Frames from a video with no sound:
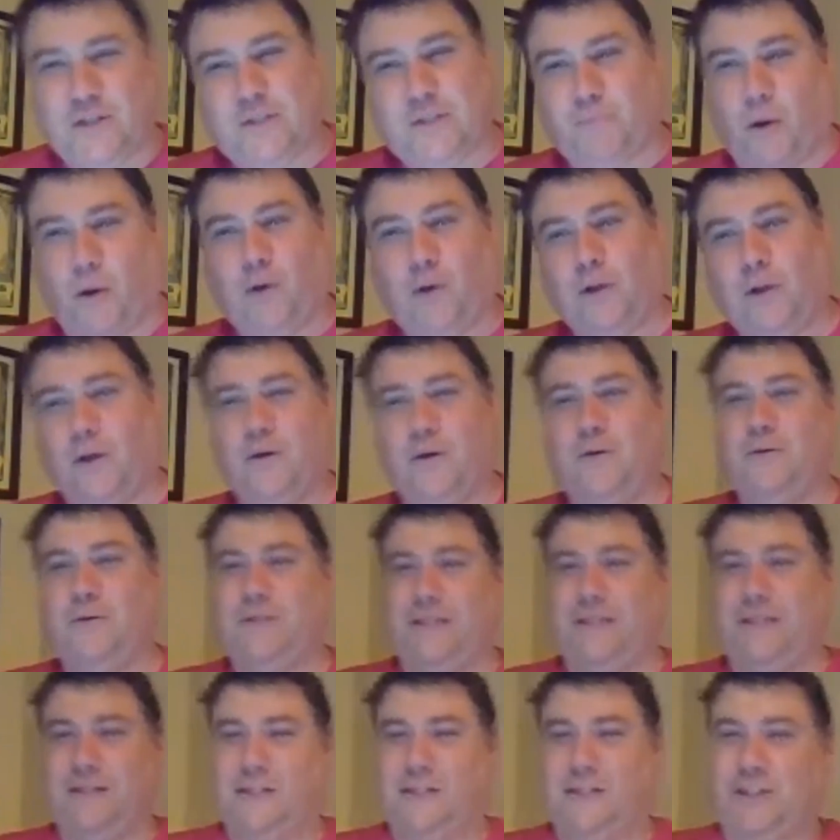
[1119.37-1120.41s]
polos
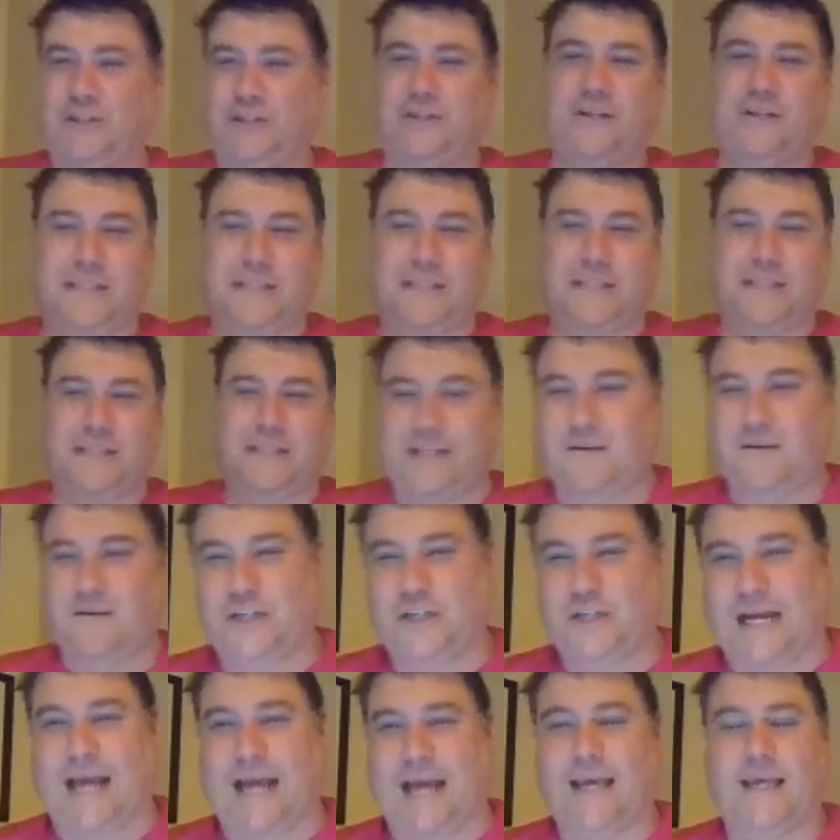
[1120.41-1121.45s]
and shirts and
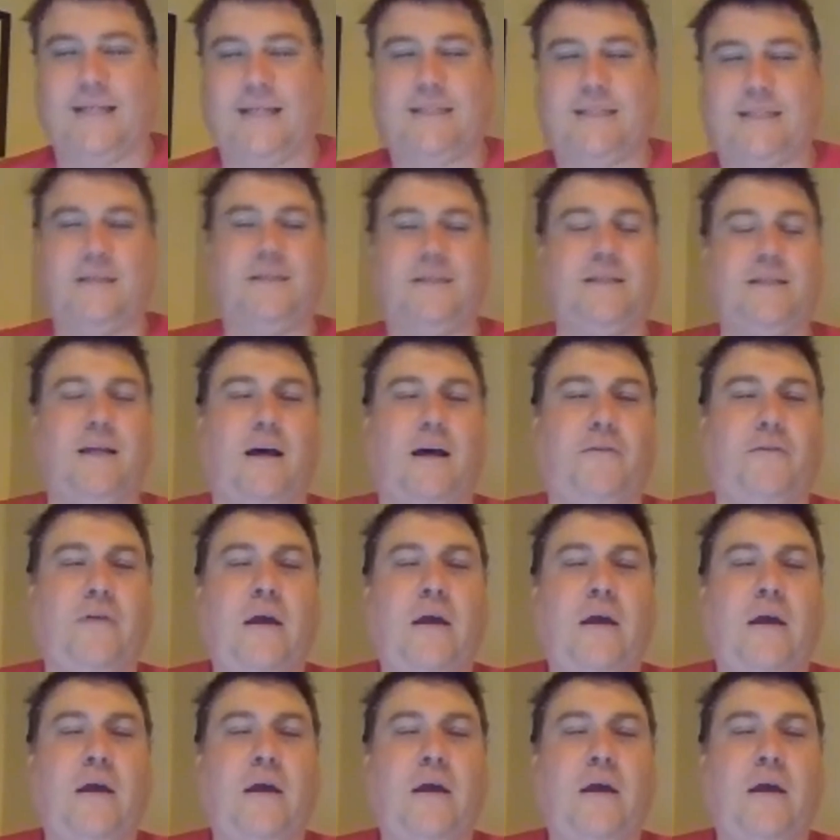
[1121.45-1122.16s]
jackets and stuff,